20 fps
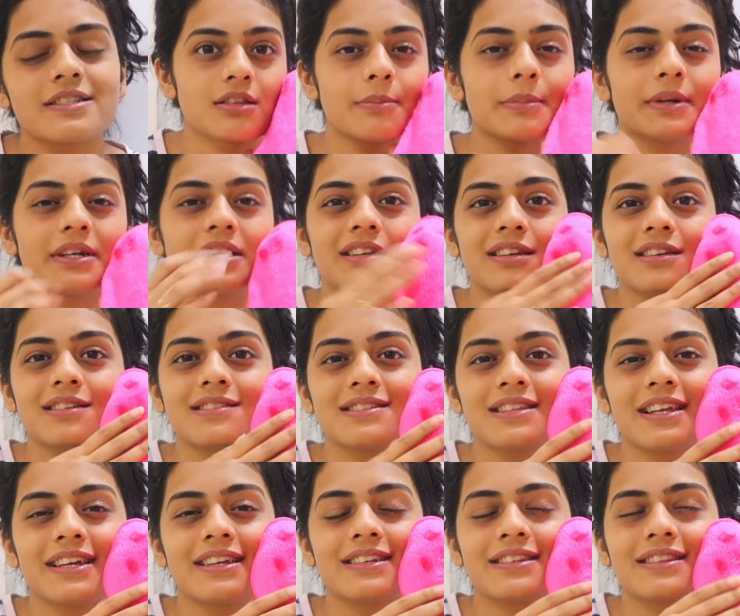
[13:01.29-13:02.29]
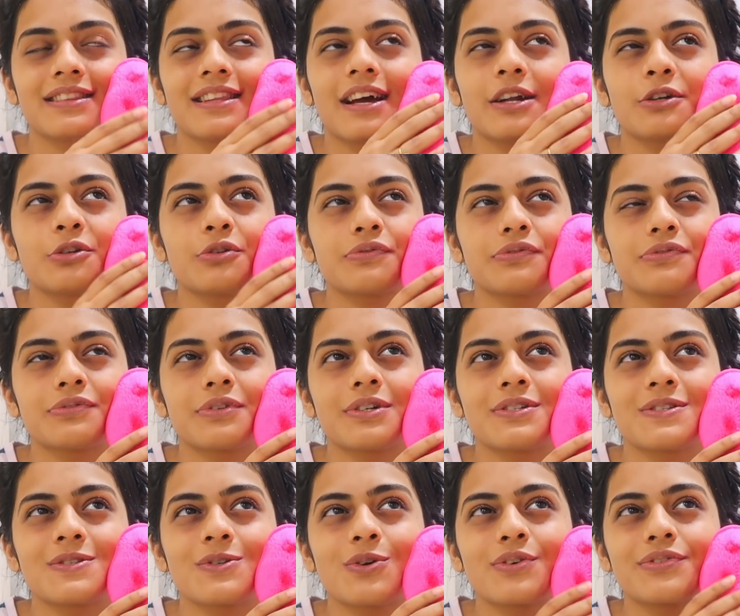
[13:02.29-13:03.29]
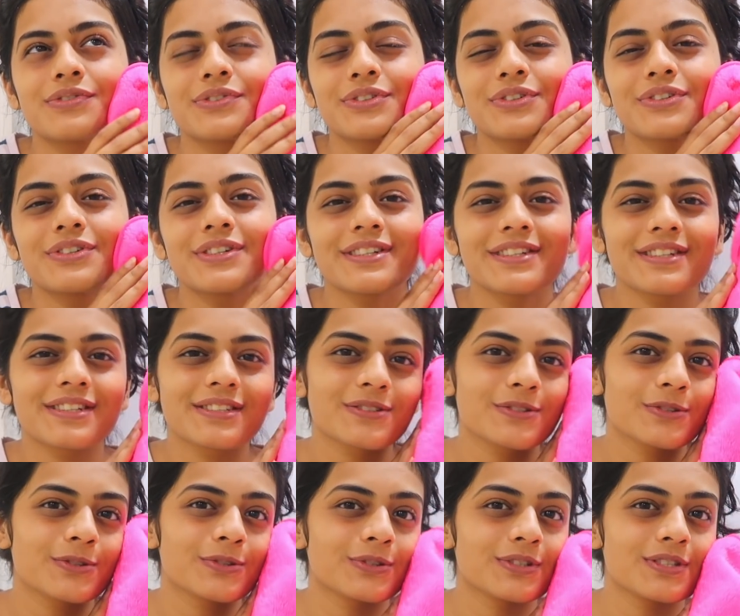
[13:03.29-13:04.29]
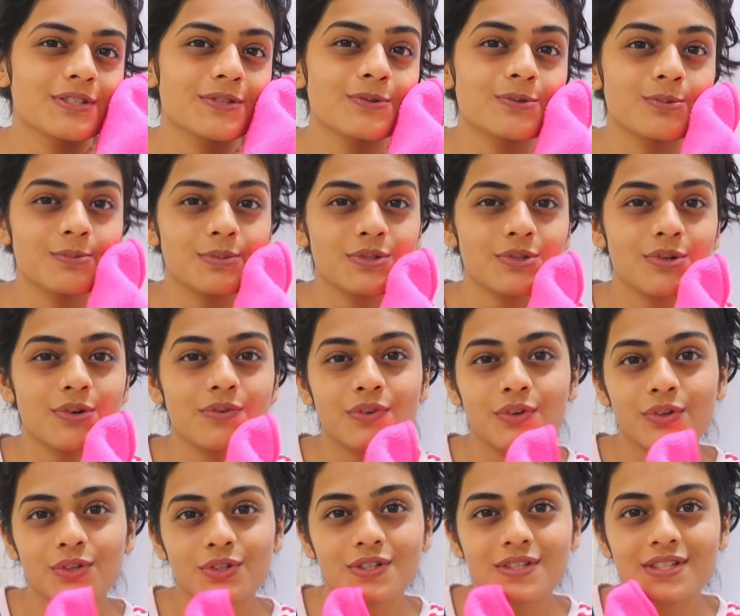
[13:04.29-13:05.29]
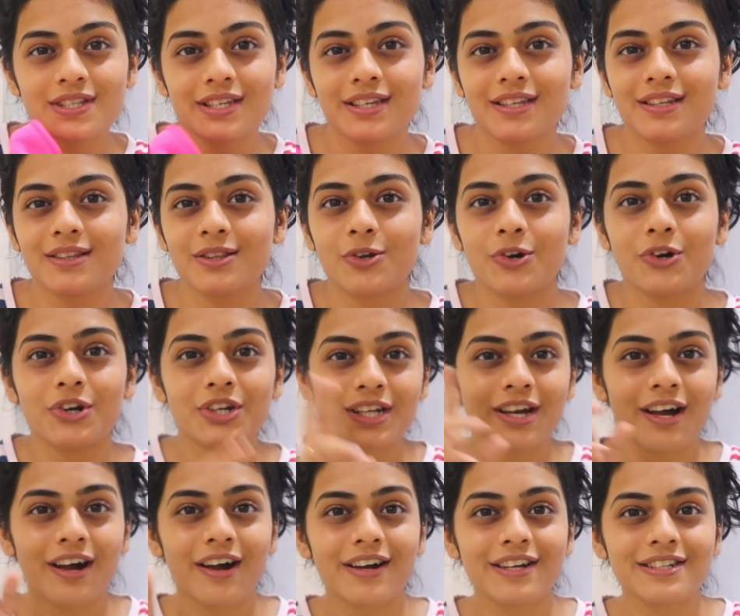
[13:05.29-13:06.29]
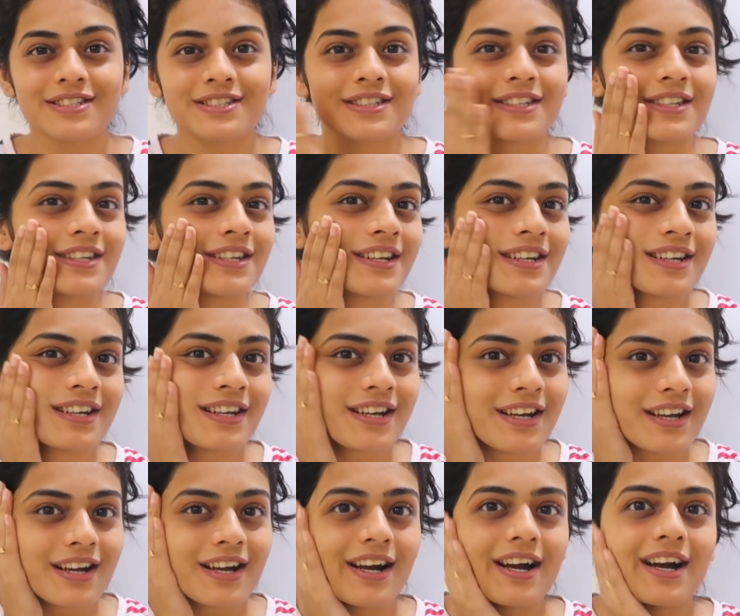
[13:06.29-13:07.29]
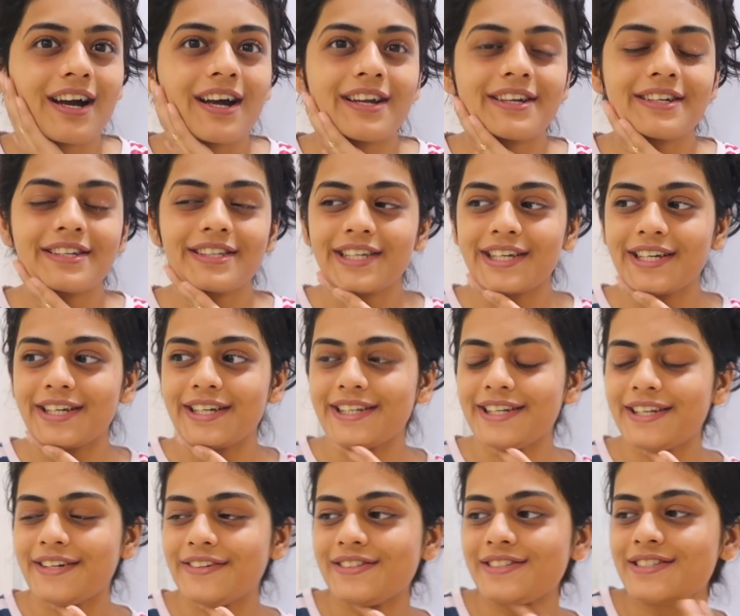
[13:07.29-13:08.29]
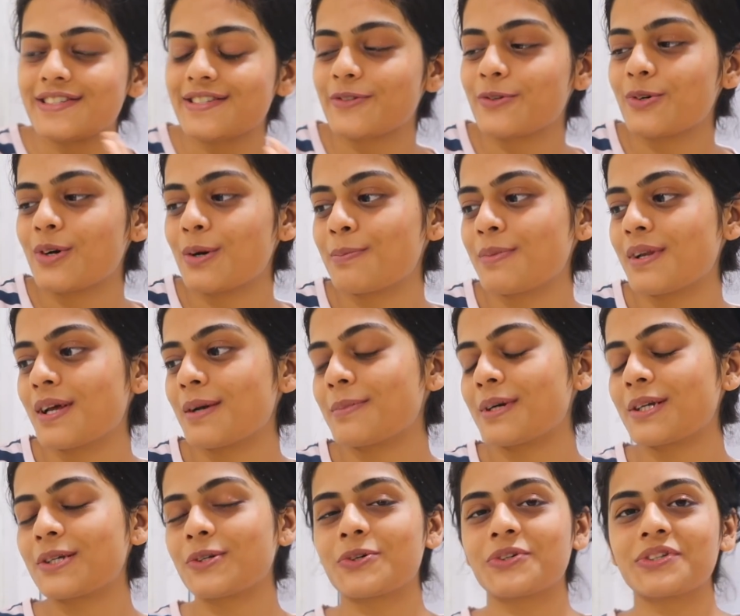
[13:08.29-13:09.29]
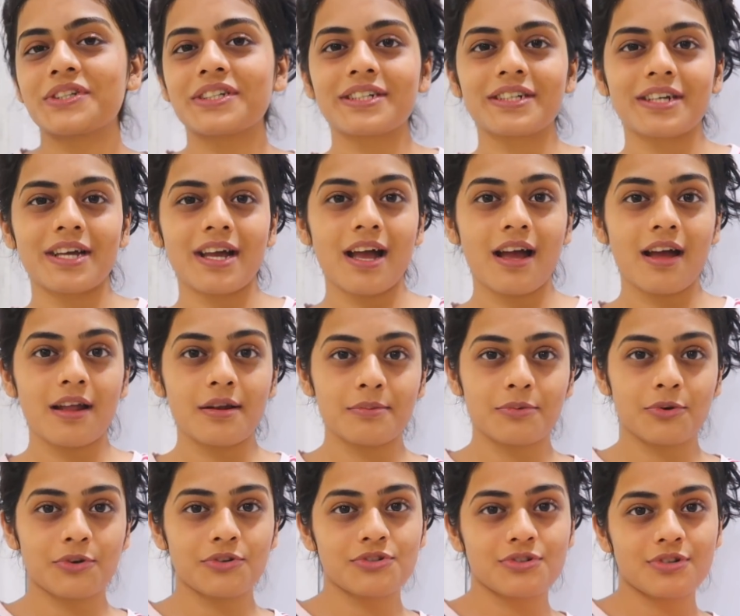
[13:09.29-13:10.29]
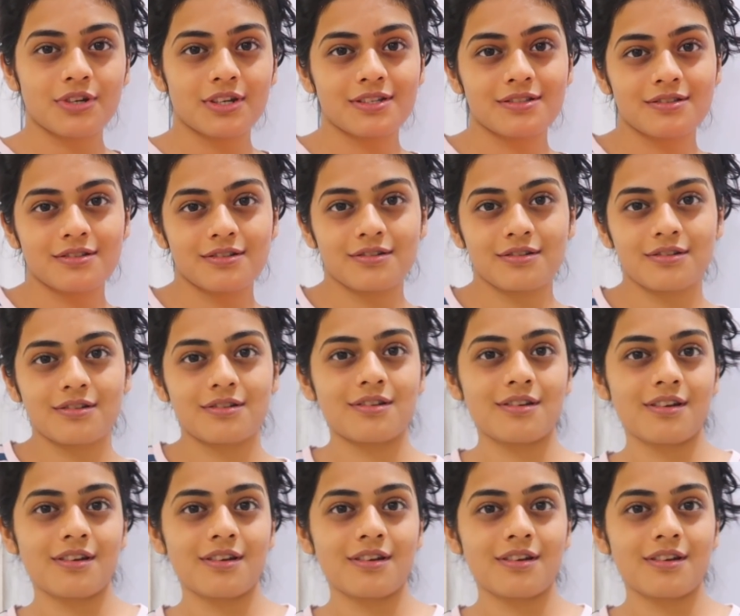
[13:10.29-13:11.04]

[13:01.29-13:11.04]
The material is like that of a soft toy. So it's super soft on your skin, not harsh. And yeah, now I'll just go apply my tonic and moisturizer.